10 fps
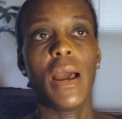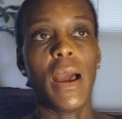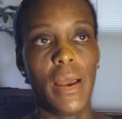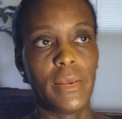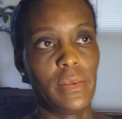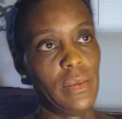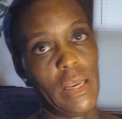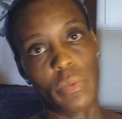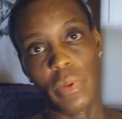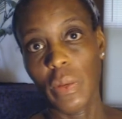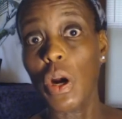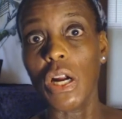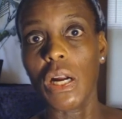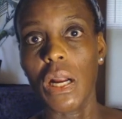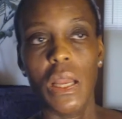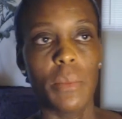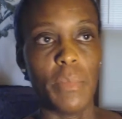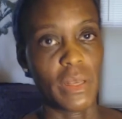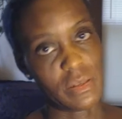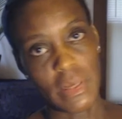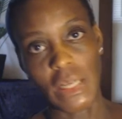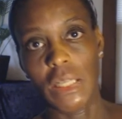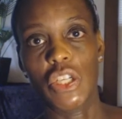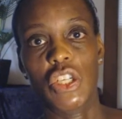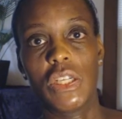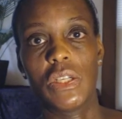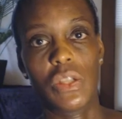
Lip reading: I can't really work because of my condition.